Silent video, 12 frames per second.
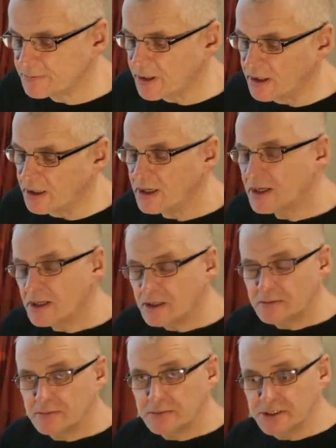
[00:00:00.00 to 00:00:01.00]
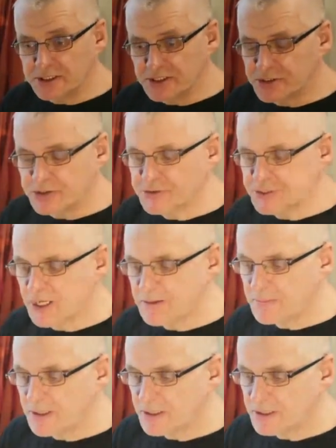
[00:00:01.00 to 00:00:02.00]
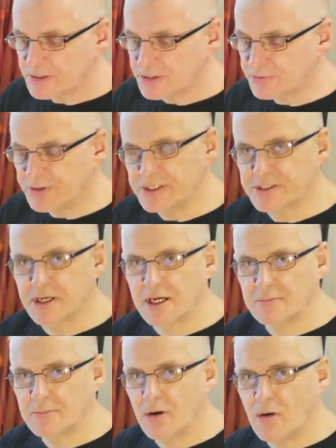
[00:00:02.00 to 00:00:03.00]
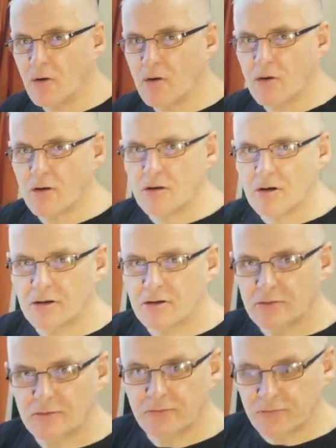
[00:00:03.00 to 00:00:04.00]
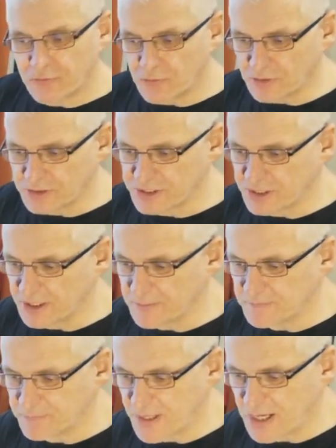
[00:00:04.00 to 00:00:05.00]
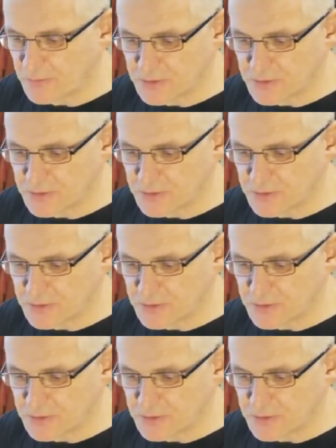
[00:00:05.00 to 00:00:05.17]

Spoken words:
bar? Is it 2 time, 3 time, or 4 time? That